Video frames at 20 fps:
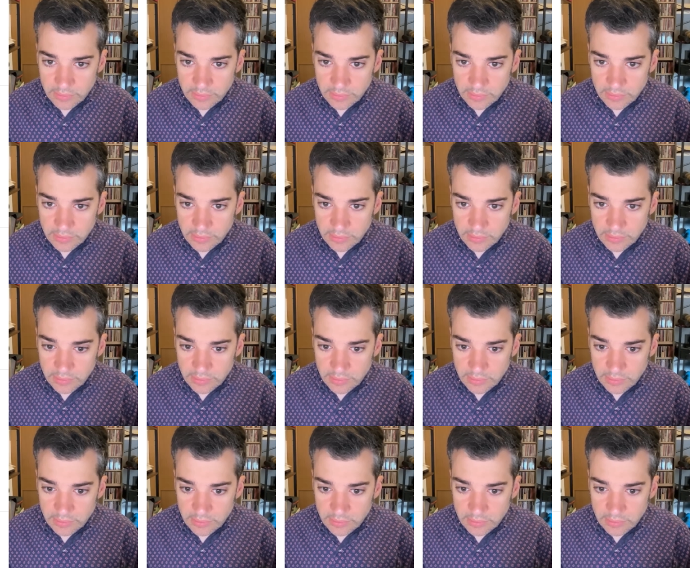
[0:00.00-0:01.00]

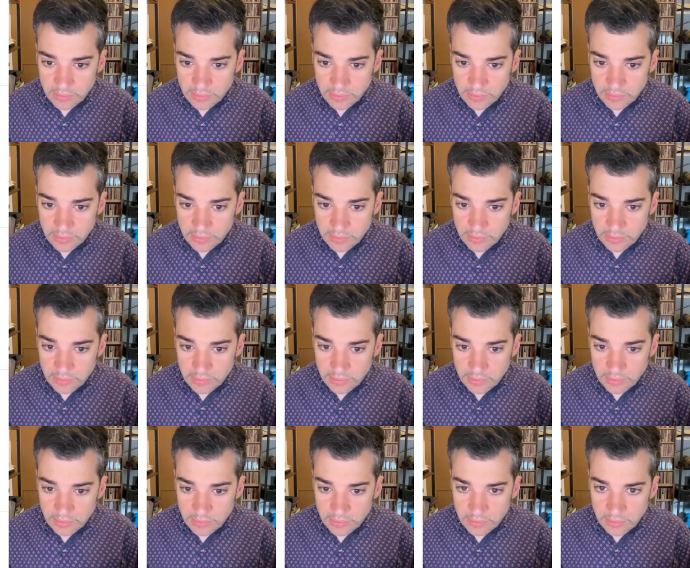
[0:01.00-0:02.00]

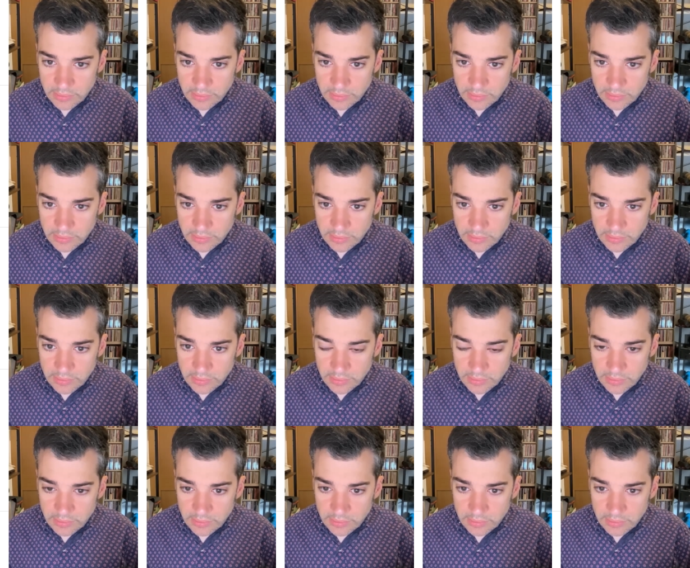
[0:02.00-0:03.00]

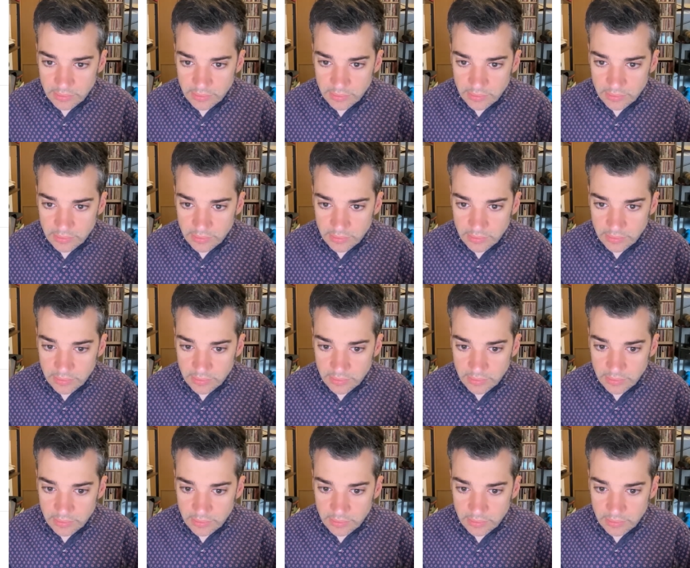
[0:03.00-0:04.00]

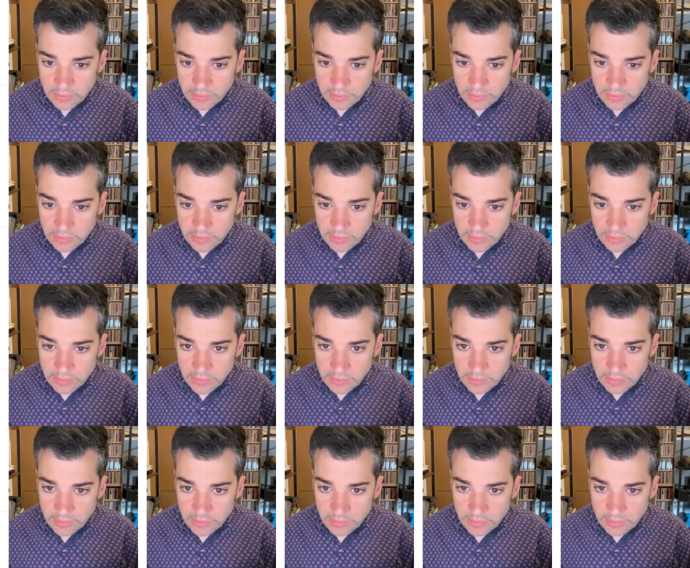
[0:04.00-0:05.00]

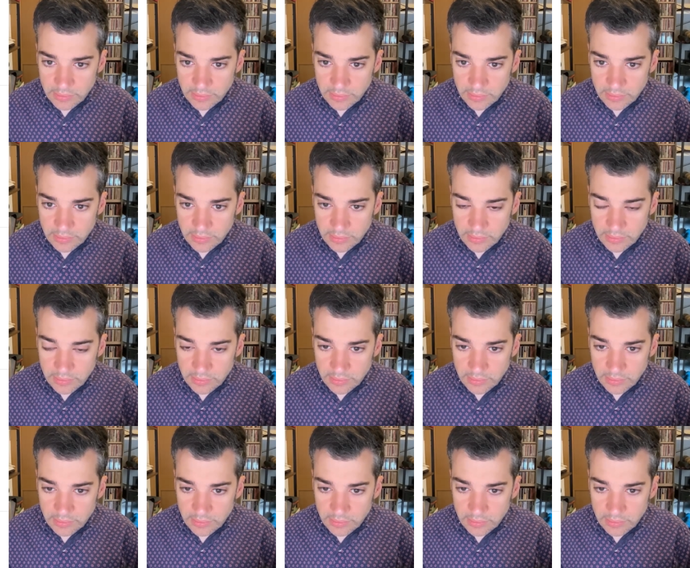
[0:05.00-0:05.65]
No one is speaking in this clip.